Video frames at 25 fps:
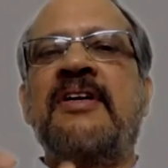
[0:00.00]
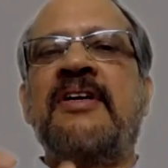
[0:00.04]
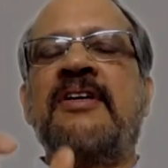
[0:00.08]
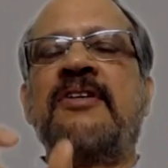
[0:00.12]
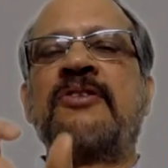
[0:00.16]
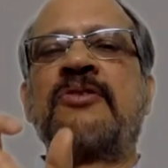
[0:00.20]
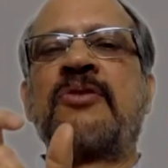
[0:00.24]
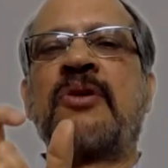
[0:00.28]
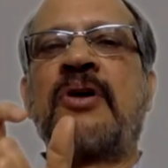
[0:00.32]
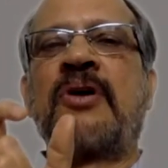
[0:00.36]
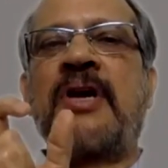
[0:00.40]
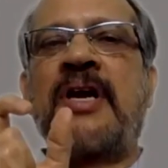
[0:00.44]

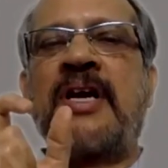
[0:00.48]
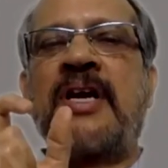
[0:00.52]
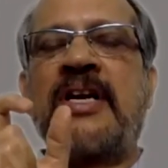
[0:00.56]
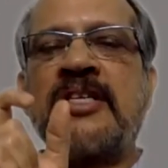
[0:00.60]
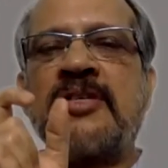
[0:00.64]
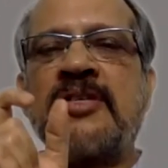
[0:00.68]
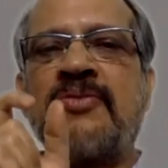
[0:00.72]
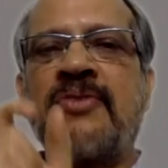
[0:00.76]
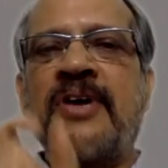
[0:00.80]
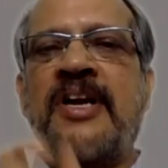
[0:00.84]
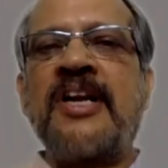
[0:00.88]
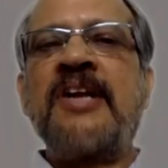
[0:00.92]
So it
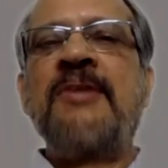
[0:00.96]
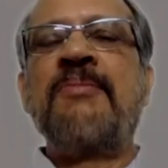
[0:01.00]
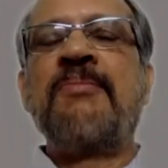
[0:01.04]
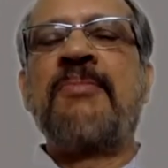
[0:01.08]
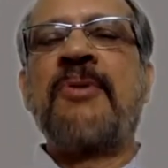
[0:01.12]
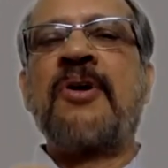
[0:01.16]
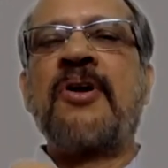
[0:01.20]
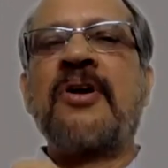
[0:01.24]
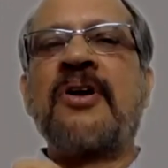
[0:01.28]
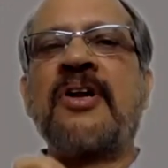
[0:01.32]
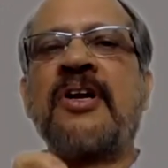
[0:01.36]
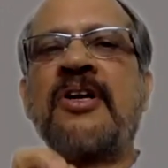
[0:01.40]
is very
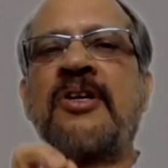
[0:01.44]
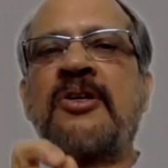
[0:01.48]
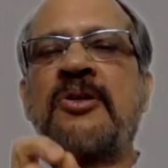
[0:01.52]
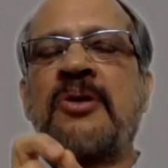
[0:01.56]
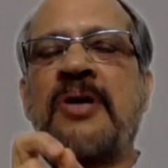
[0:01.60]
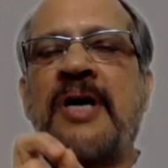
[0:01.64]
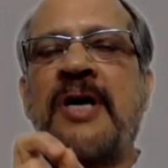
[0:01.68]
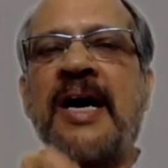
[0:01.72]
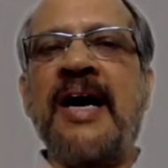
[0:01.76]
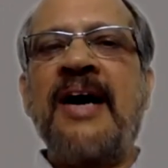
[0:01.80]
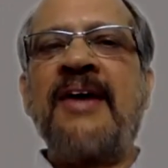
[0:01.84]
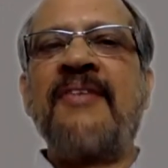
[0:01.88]
important to
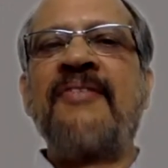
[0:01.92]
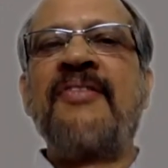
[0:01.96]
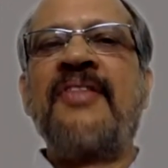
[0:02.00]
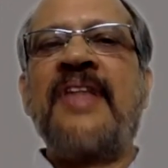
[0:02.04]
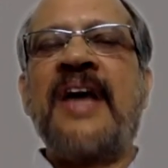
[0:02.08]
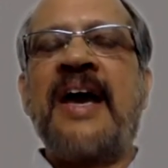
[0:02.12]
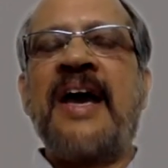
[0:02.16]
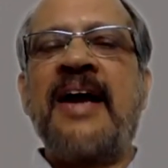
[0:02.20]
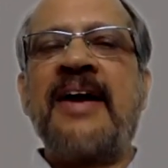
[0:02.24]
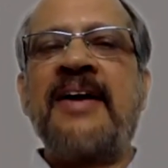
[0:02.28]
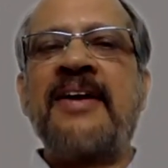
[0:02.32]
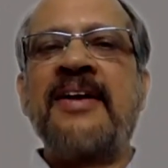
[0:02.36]
have
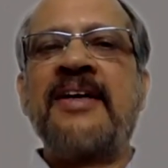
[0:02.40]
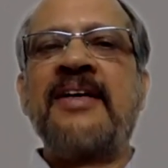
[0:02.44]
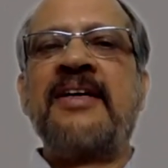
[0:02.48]
that,